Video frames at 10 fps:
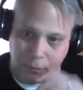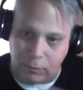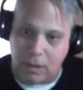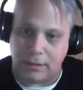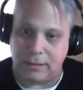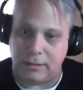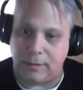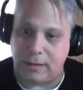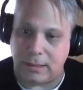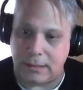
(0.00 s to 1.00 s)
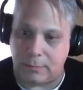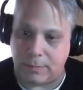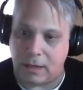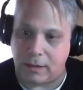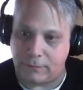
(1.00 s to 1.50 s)
we all need to be thinking
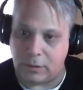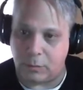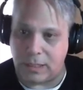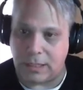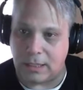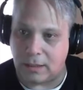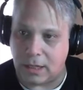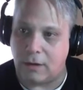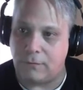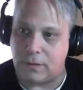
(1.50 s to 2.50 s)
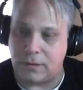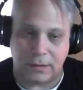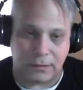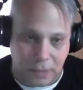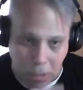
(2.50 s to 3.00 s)
about if we're speaking at
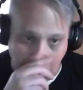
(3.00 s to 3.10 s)
conferences is